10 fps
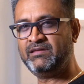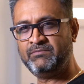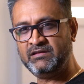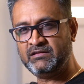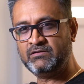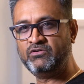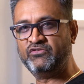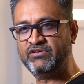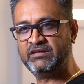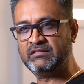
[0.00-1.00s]
them undergo
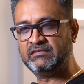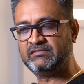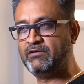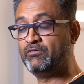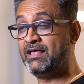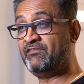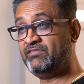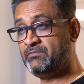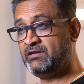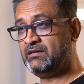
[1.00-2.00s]
drills, they would have
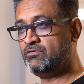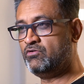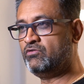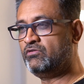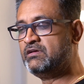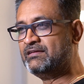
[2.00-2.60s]
them undergo